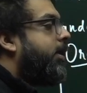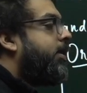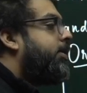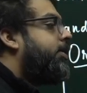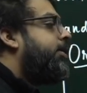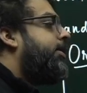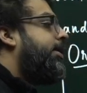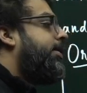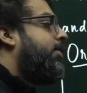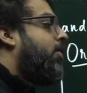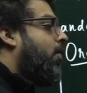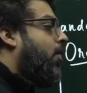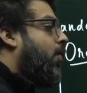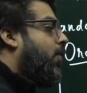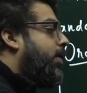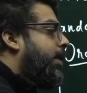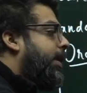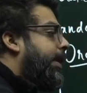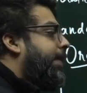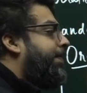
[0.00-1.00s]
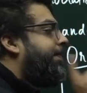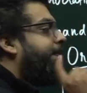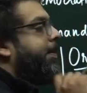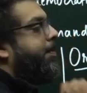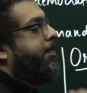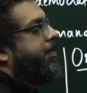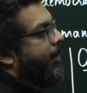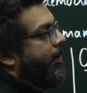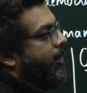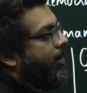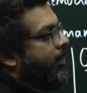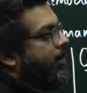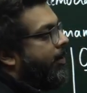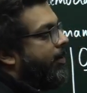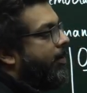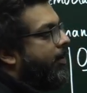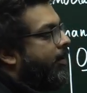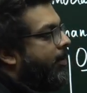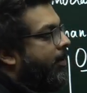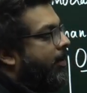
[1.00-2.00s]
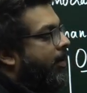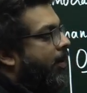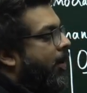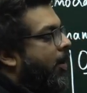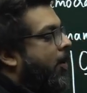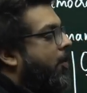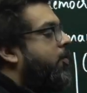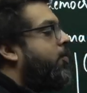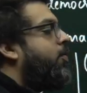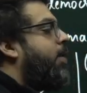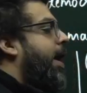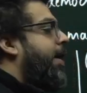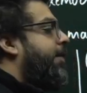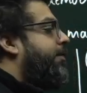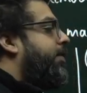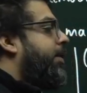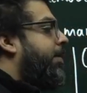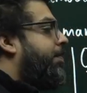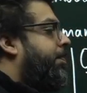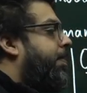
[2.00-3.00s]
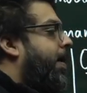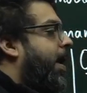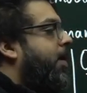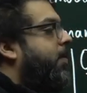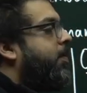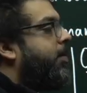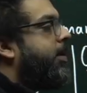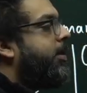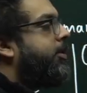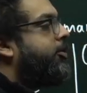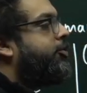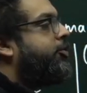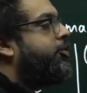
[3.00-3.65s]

the only people who have the powers